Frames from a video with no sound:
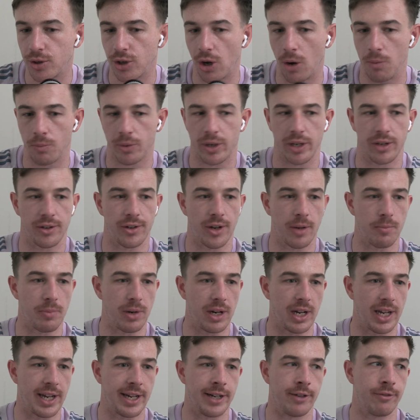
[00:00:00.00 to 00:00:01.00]
Tompkins, I
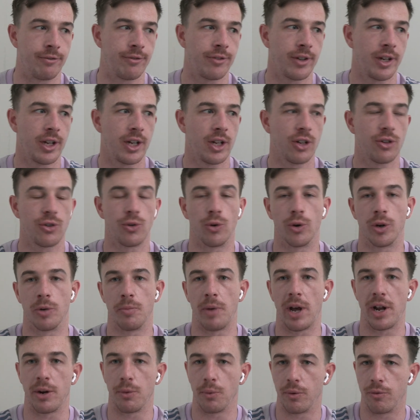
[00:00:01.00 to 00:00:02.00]
believe, talking
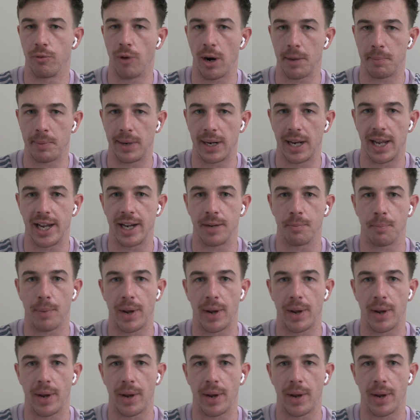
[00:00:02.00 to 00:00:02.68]
about it with Rugby League,